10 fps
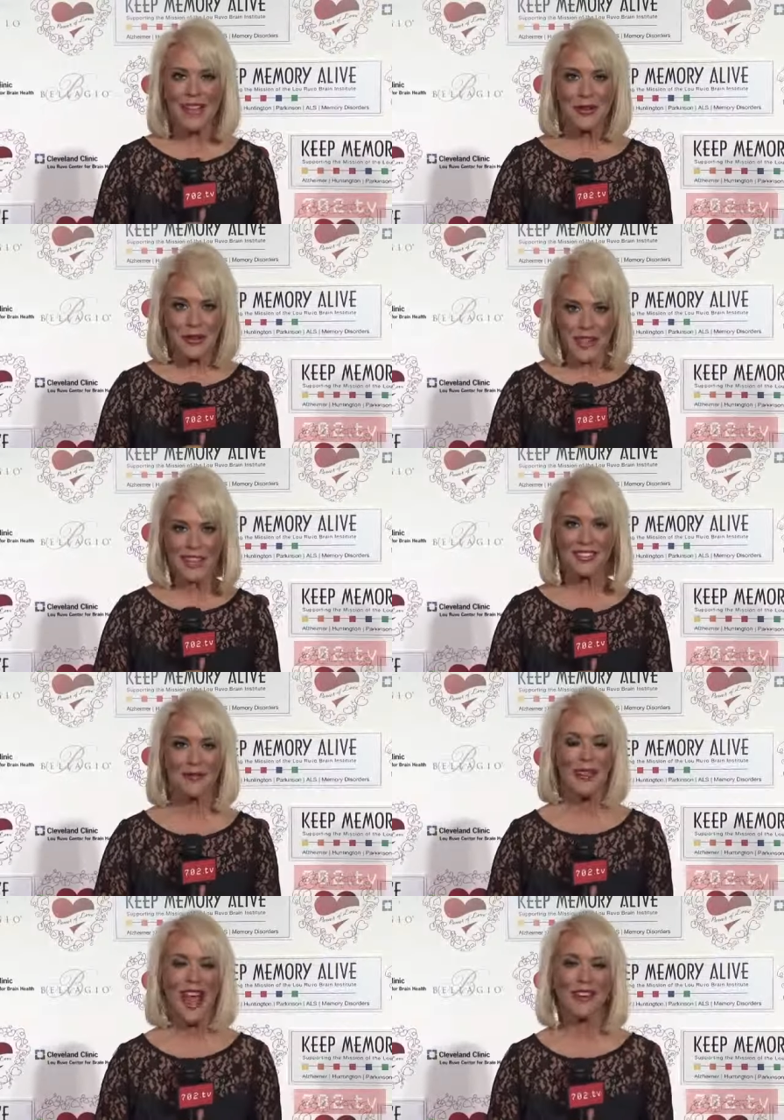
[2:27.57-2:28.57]
You can catch
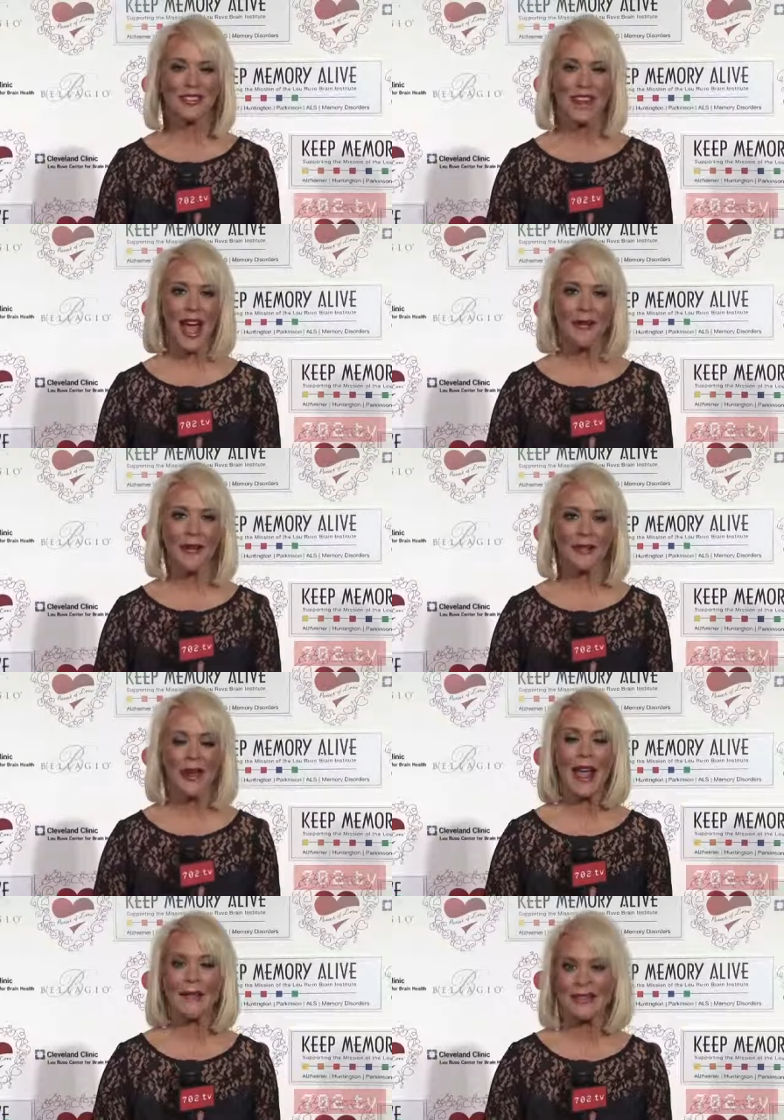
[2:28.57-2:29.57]
them in action,
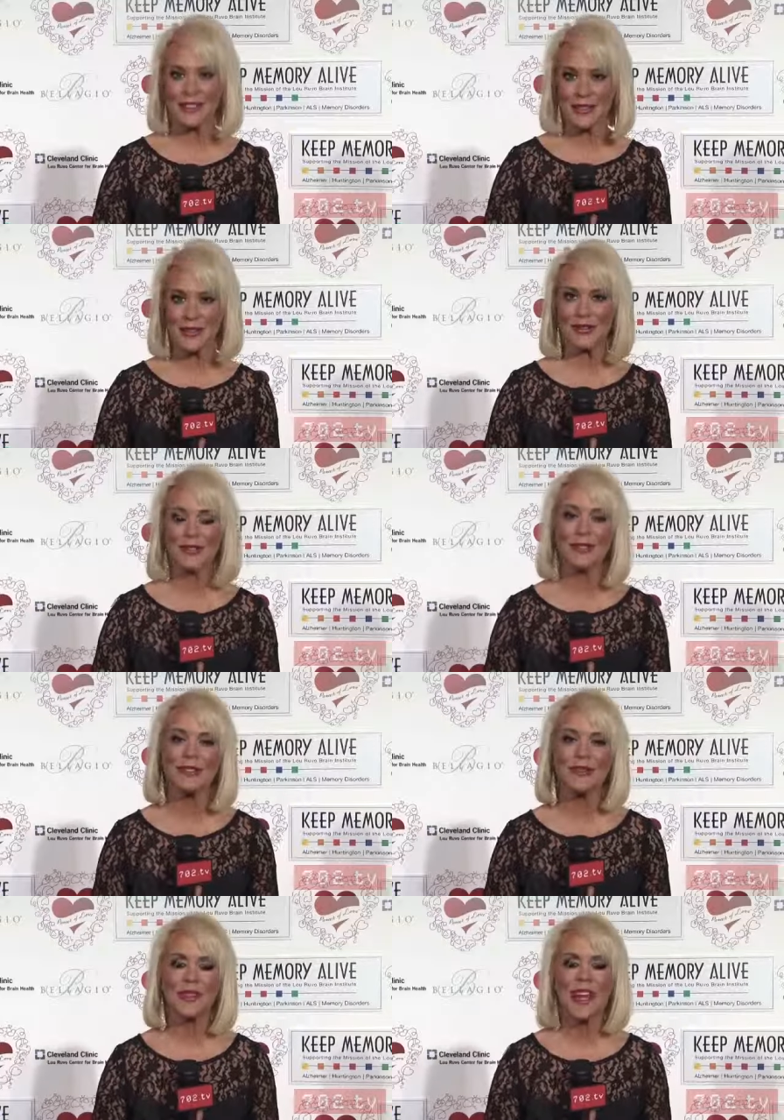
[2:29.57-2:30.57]
however. ABC News will
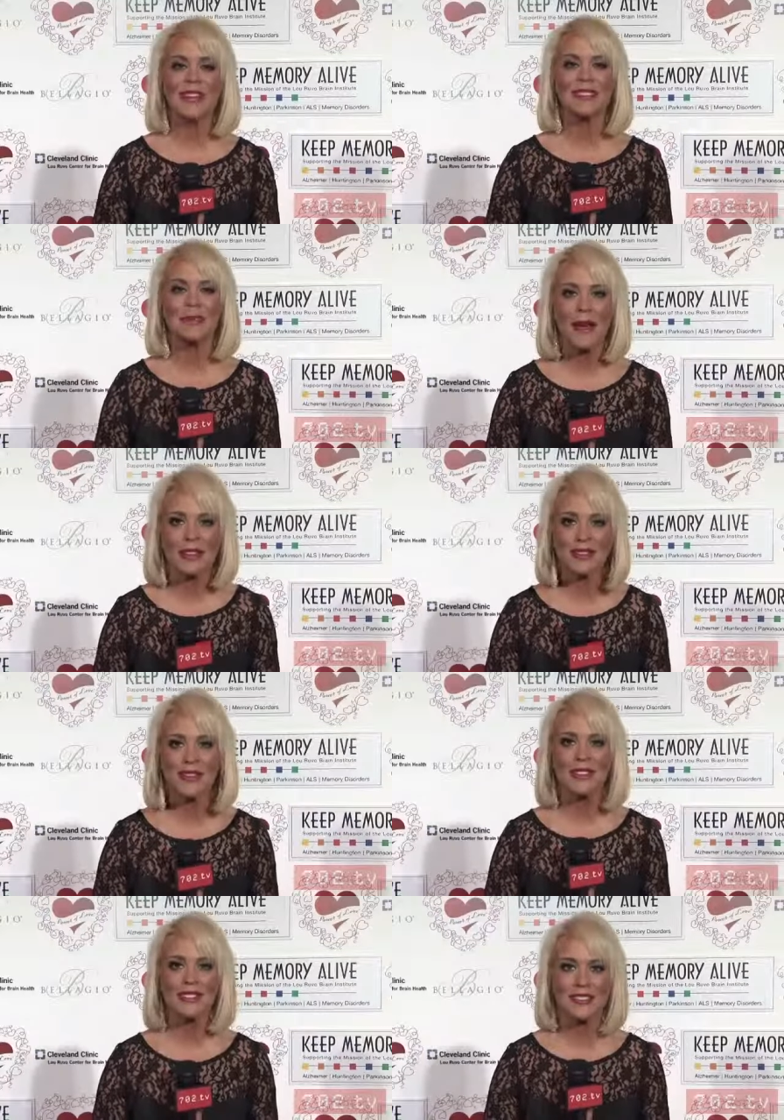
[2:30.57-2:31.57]
be doing a
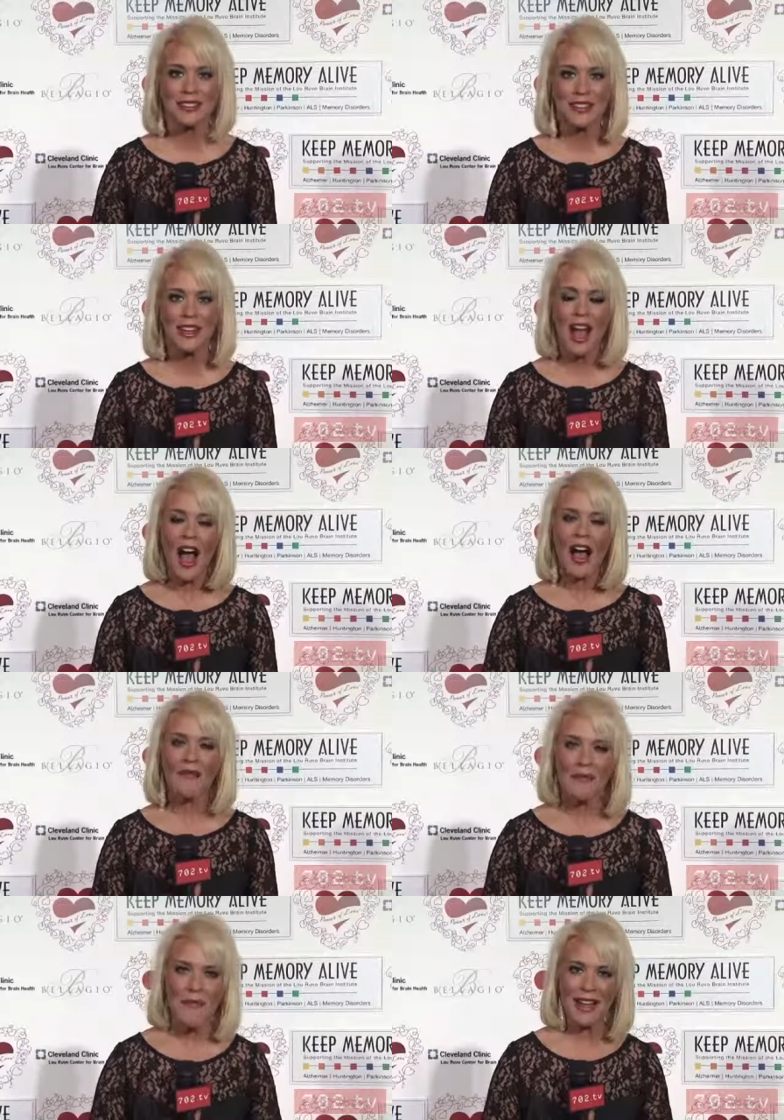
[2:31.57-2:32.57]
special edition
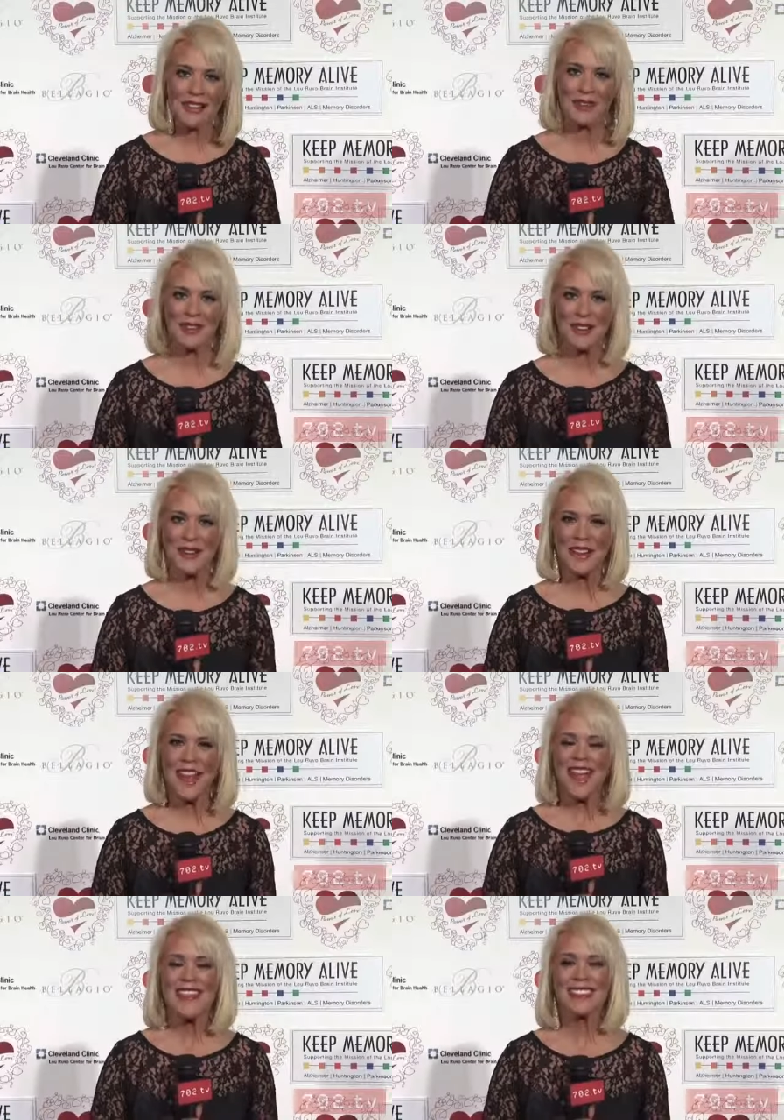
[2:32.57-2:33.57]
of The Magic Returning.
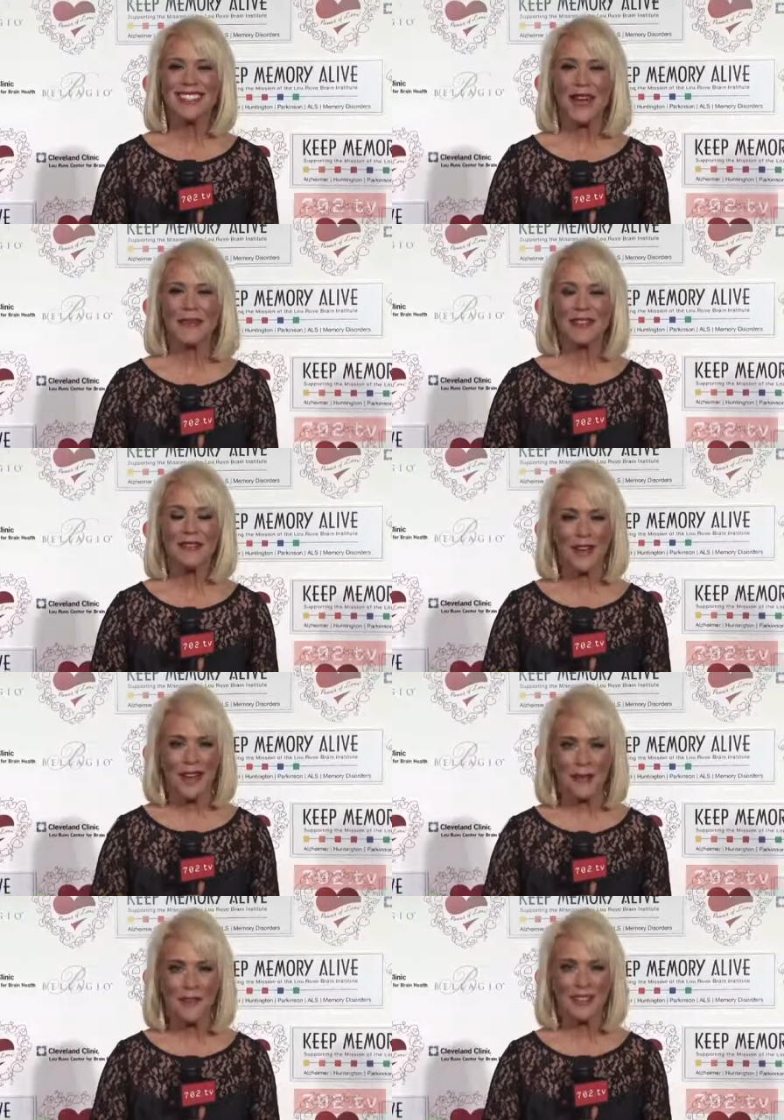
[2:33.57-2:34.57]
That's happening
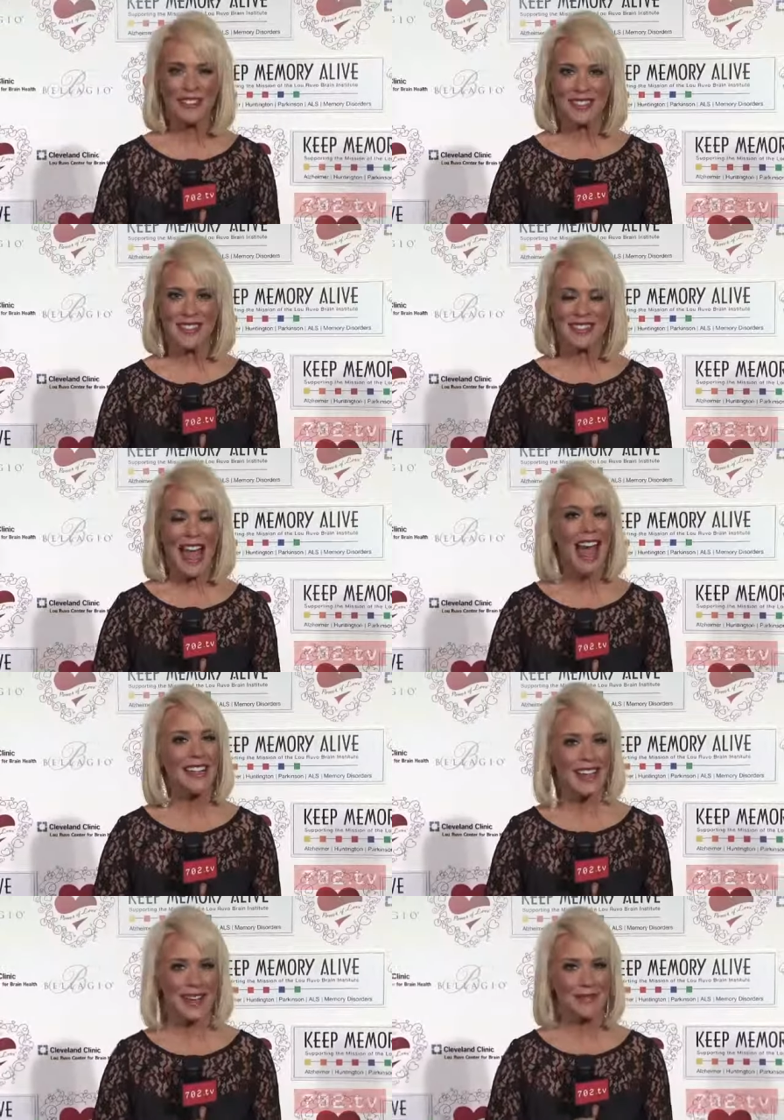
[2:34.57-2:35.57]
Friday, March 6th
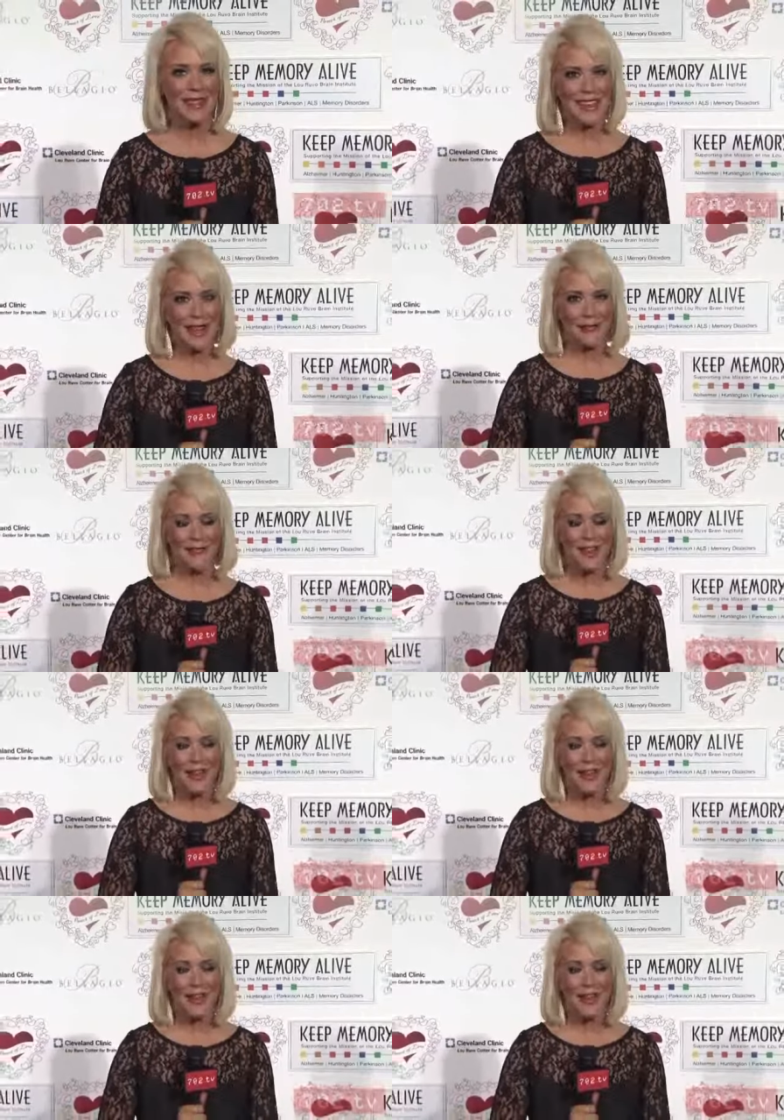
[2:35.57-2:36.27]
at 9 p.m.